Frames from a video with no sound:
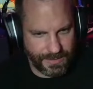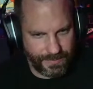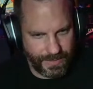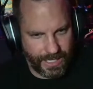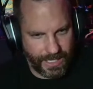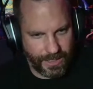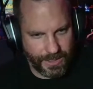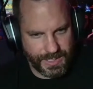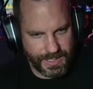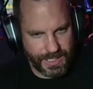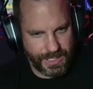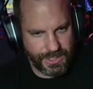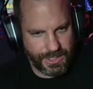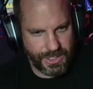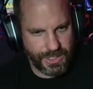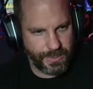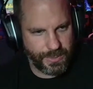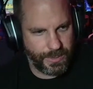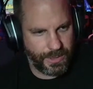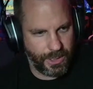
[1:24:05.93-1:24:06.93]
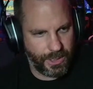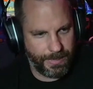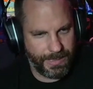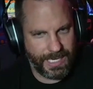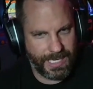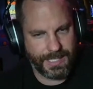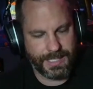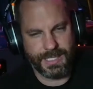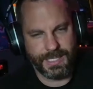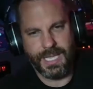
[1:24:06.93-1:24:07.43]
errors and issues with
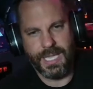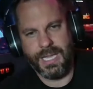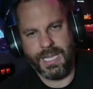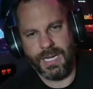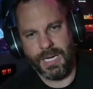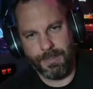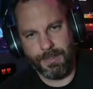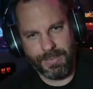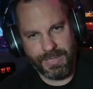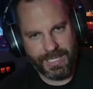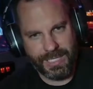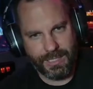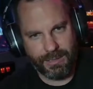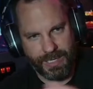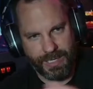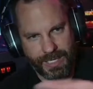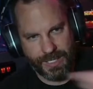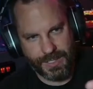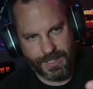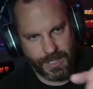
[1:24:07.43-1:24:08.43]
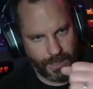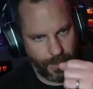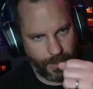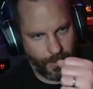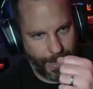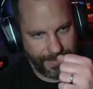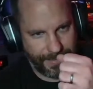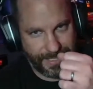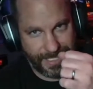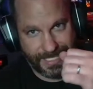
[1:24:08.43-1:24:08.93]
OBS. Completely reinstalled and
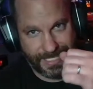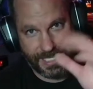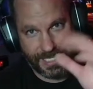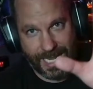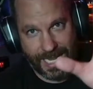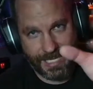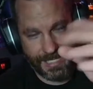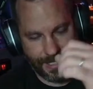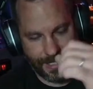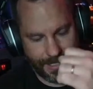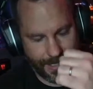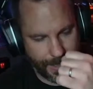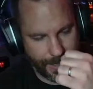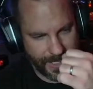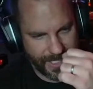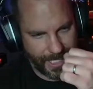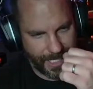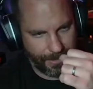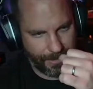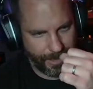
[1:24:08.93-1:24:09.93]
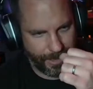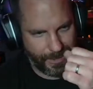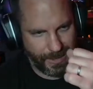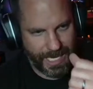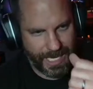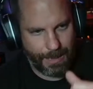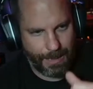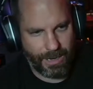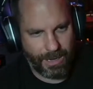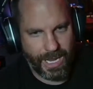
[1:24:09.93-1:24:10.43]
wiped it today. Did the new setup of the new
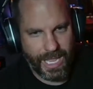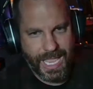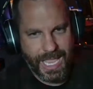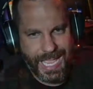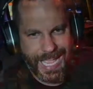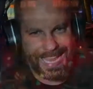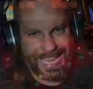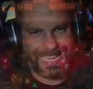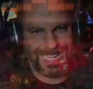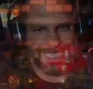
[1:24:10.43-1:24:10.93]
camera. I can